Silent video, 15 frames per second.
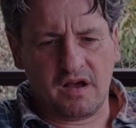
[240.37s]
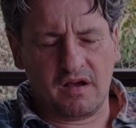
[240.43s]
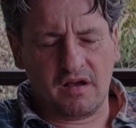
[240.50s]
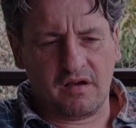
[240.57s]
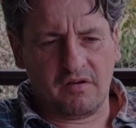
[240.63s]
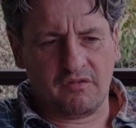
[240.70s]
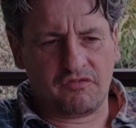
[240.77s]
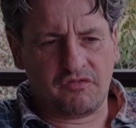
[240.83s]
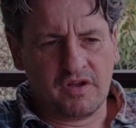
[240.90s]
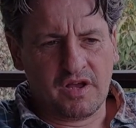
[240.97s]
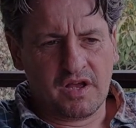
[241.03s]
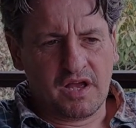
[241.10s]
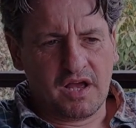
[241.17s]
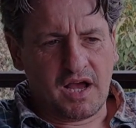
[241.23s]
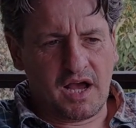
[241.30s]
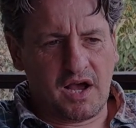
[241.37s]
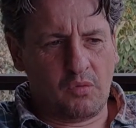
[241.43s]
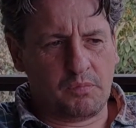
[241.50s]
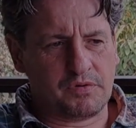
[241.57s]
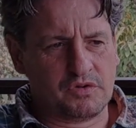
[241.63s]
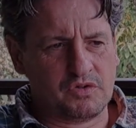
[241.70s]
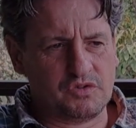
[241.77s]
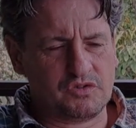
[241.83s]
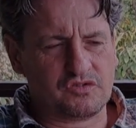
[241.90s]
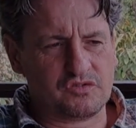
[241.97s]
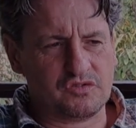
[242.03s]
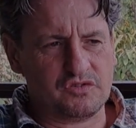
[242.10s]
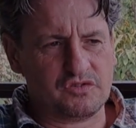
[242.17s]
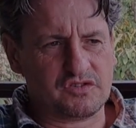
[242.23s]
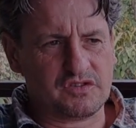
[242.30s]
of how
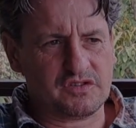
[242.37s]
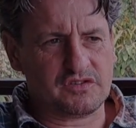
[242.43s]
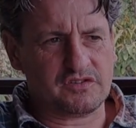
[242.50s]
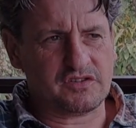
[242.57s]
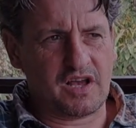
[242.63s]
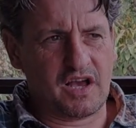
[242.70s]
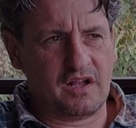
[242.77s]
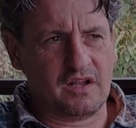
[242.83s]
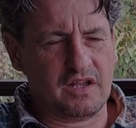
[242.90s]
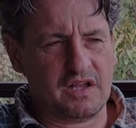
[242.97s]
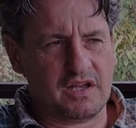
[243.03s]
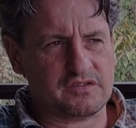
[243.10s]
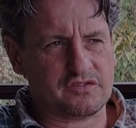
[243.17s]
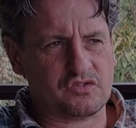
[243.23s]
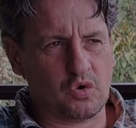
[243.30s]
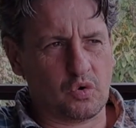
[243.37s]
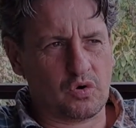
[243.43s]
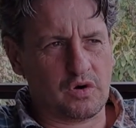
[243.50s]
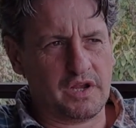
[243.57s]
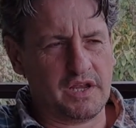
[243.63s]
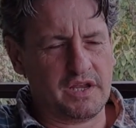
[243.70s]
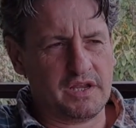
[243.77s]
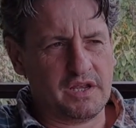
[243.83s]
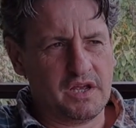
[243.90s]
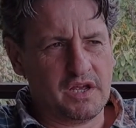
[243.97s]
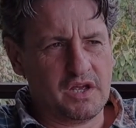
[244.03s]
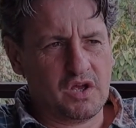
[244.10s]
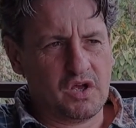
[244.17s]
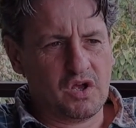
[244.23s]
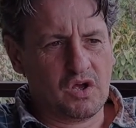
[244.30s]
producers sell a story
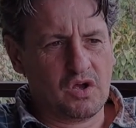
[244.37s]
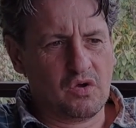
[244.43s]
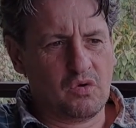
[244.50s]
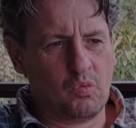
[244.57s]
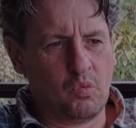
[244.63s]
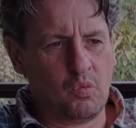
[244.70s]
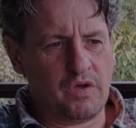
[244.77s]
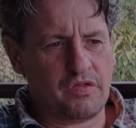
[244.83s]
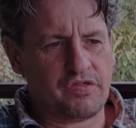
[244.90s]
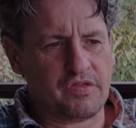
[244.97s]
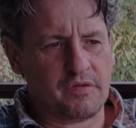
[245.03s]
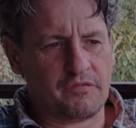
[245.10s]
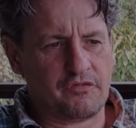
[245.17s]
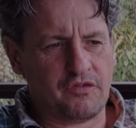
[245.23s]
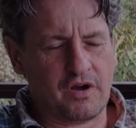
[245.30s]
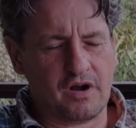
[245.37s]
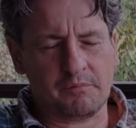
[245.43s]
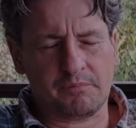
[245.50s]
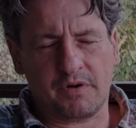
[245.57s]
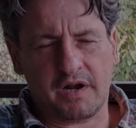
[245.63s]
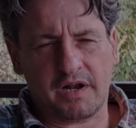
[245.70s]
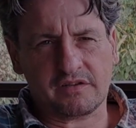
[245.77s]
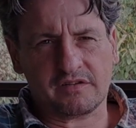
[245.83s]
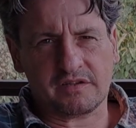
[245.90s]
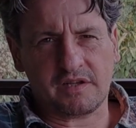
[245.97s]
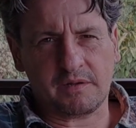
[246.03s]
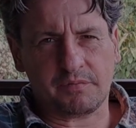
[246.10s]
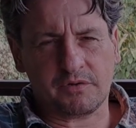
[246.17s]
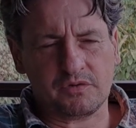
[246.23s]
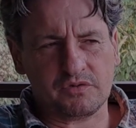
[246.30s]
with the farm products that
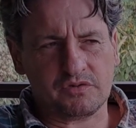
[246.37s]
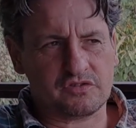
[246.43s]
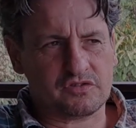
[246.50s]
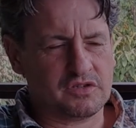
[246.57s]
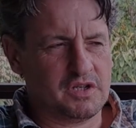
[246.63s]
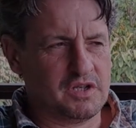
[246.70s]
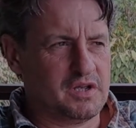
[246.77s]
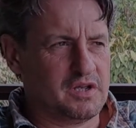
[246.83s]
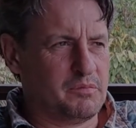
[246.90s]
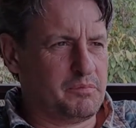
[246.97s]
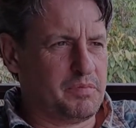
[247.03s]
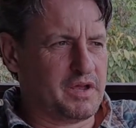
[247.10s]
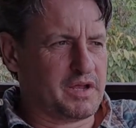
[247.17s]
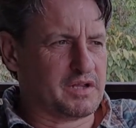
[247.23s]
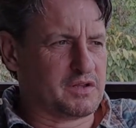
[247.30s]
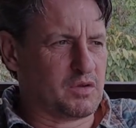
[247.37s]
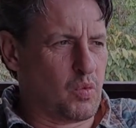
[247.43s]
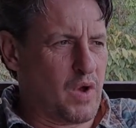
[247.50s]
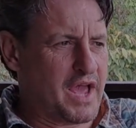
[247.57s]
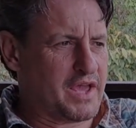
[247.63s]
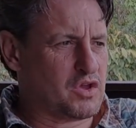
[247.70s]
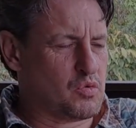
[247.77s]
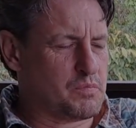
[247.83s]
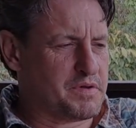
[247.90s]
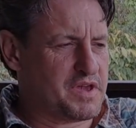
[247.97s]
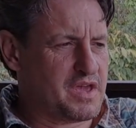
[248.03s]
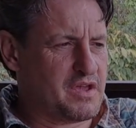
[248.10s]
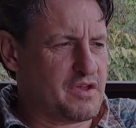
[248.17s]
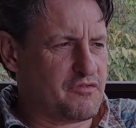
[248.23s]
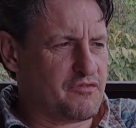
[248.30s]
they produce, be it the Wagyu
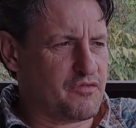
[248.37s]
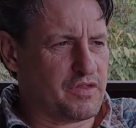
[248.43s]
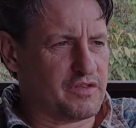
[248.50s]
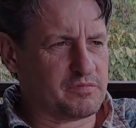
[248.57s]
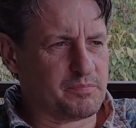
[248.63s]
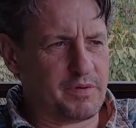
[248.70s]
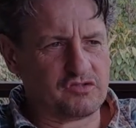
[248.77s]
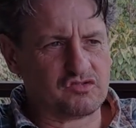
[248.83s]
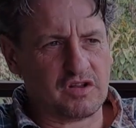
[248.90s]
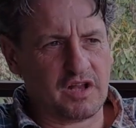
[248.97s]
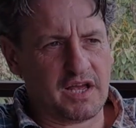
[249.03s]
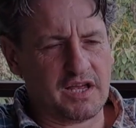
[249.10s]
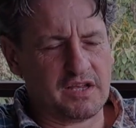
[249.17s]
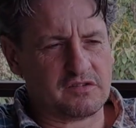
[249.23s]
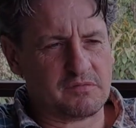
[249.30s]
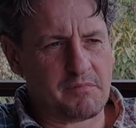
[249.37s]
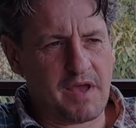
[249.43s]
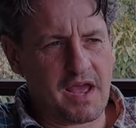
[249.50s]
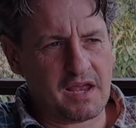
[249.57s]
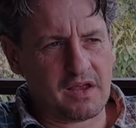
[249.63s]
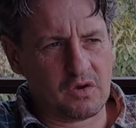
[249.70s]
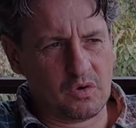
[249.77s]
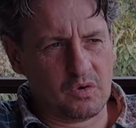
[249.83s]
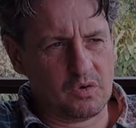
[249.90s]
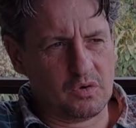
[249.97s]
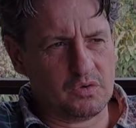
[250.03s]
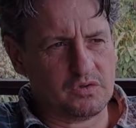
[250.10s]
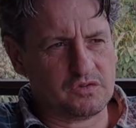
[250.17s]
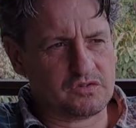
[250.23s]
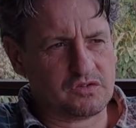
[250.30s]
beef or the specialized
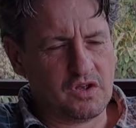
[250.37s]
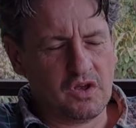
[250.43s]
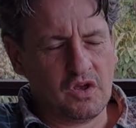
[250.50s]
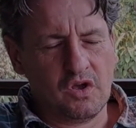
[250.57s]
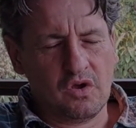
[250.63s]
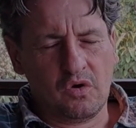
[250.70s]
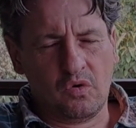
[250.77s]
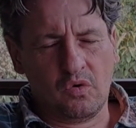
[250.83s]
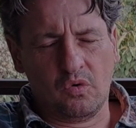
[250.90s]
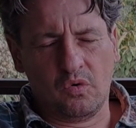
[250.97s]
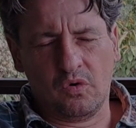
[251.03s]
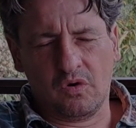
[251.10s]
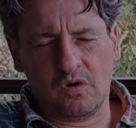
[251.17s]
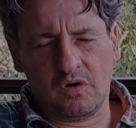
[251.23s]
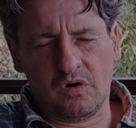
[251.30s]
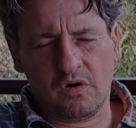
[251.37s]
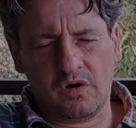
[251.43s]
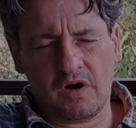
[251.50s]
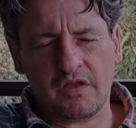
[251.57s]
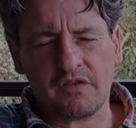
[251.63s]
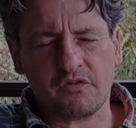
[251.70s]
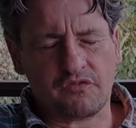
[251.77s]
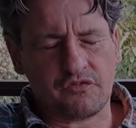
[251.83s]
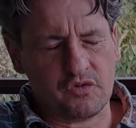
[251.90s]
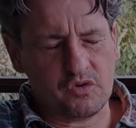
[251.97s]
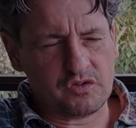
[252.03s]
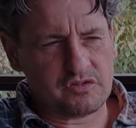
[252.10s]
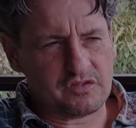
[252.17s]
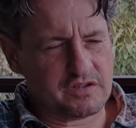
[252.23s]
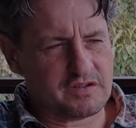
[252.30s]
mangoes or other
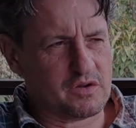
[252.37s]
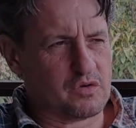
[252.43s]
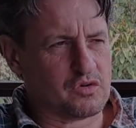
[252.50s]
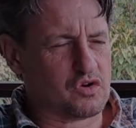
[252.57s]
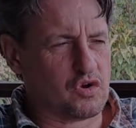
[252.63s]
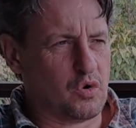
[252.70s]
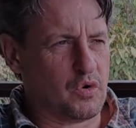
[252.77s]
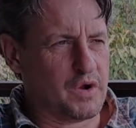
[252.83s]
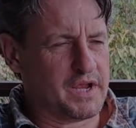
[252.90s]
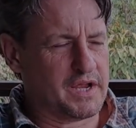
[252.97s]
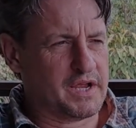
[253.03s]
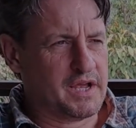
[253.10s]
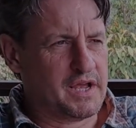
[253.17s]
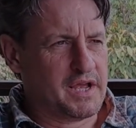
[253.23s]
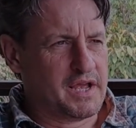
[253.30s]
fruits that they were growing.